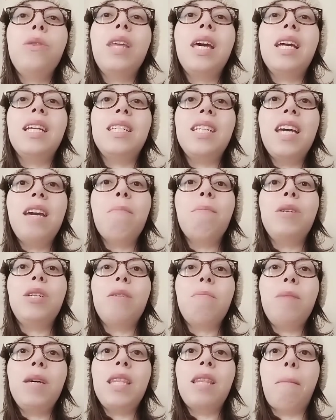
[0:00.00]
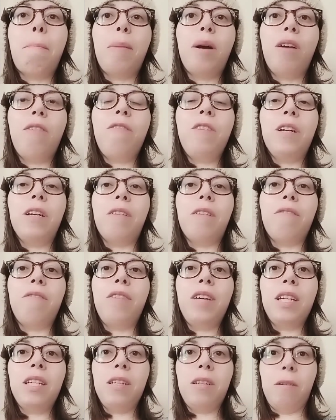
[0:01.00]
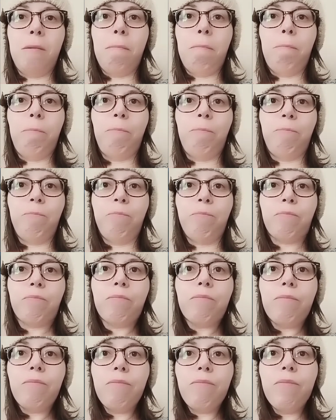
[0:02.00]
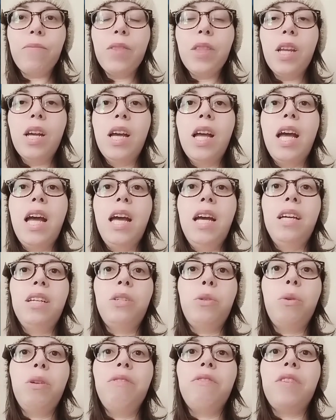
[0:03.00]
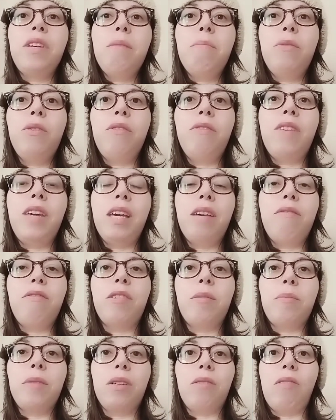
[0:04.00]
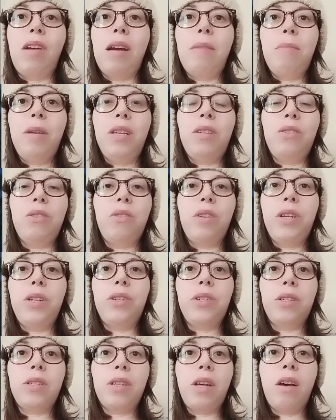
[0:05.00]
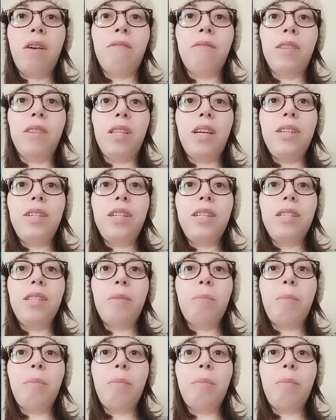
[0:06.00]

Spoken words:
deem to be the perfect victim. Swiftly moving from the grimy streets of London's